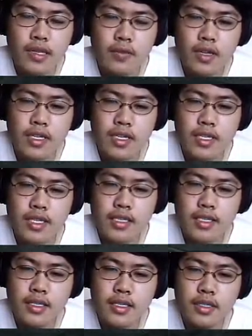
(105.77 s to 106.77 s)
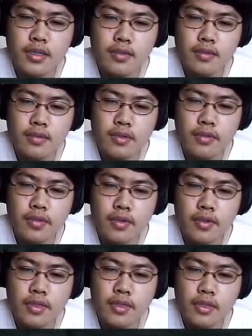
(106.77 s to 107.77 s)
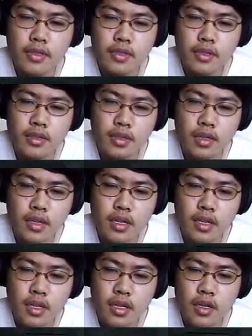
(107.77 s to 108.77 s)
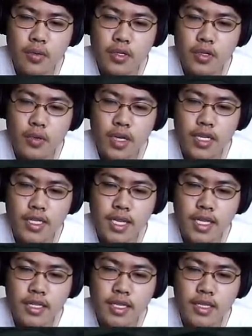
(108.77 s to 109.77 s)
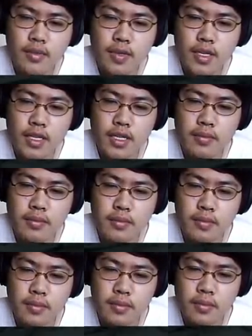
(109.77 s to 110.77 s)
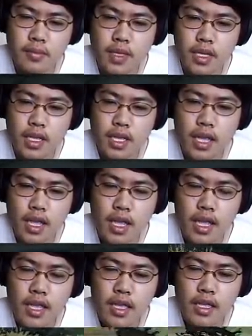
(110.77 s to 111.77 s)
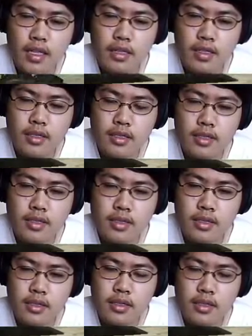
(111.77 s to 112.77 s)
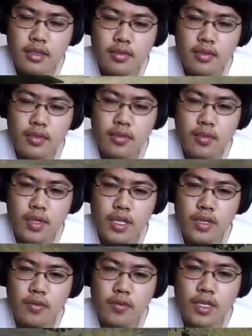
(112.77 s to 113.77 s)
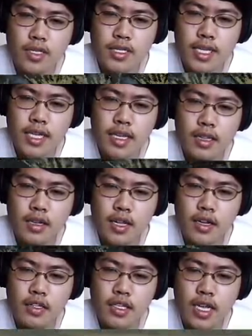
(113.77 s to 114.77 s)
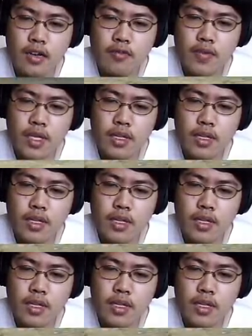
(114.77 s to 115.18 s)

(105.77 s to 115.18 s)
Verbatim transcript: Walking Dead Season two, of course. Uh, it was quite intense, that's why. And it really was taking a lot of energy out of me.